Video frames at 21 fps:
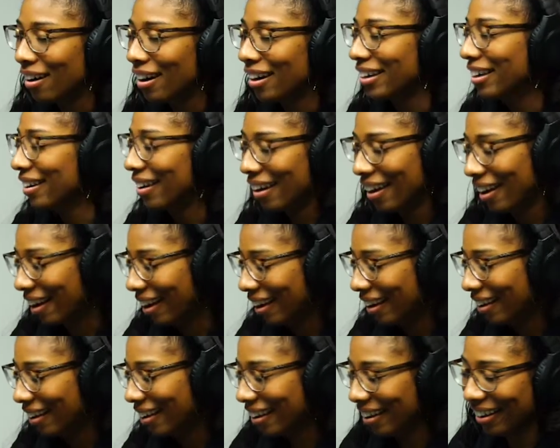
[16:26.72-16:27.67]
did
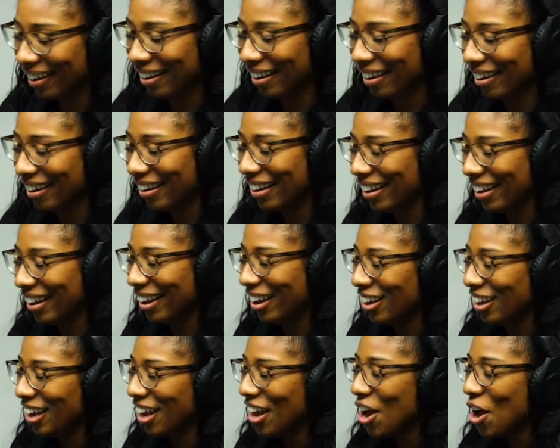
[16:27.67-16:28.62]
not.
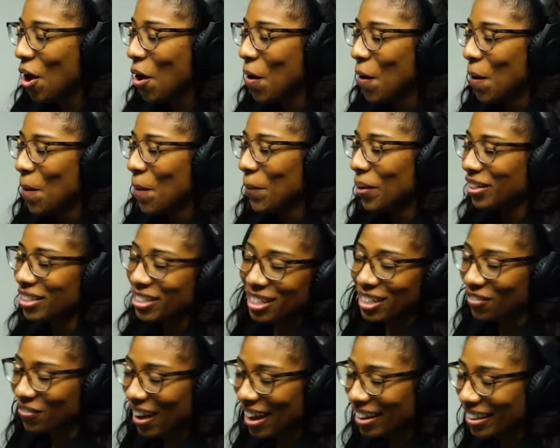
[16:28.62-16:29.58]
But just
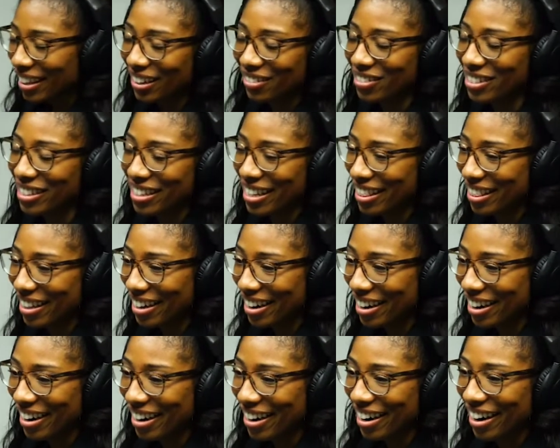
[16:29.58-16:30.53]
the fact that it was in
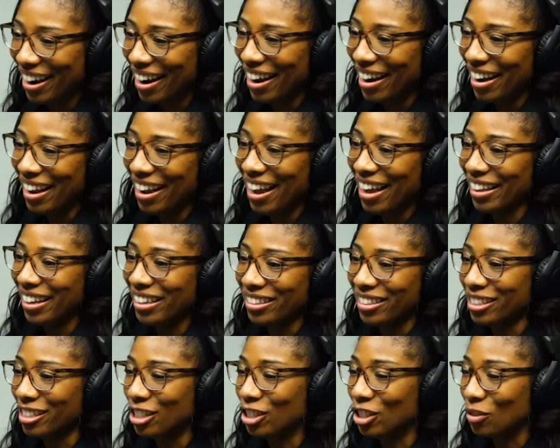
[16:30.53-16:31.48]
there and they had like
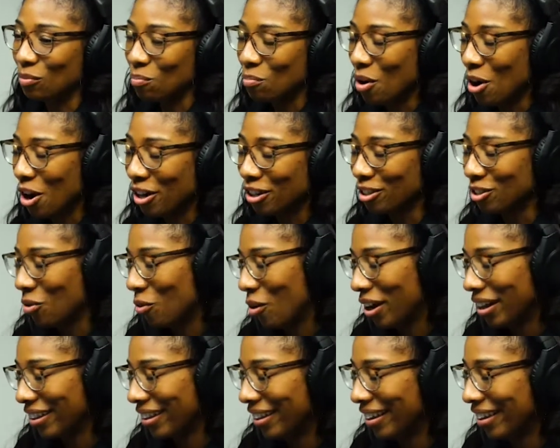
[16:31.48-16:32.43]
this smart
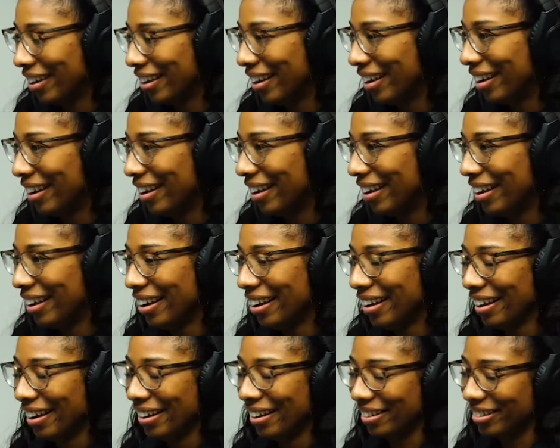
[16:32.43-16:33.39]
toilet,
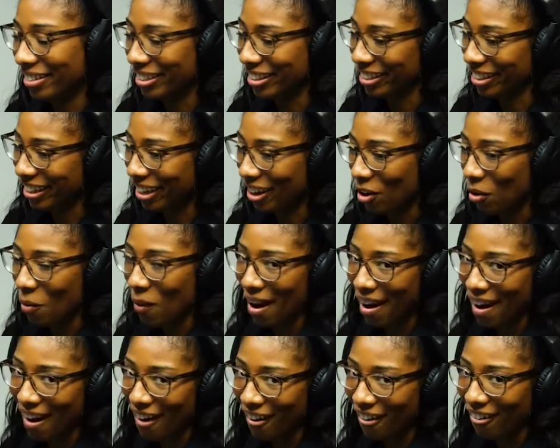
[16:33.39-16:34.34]
and I was just like,
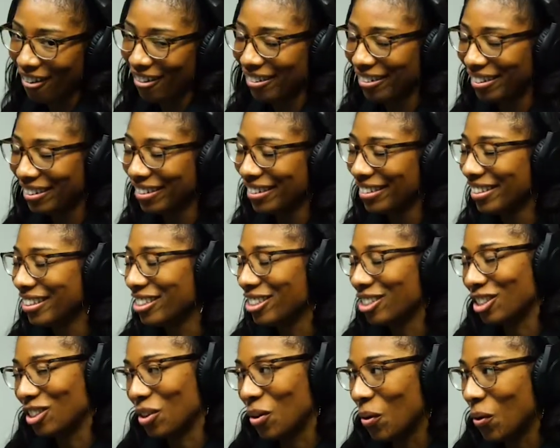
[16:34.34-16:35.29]
wow.
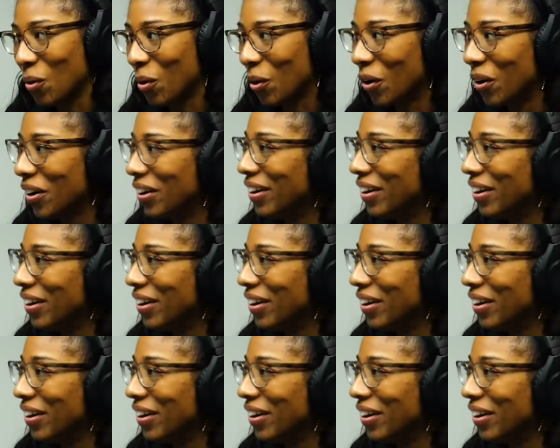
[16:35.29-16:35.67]
Cool.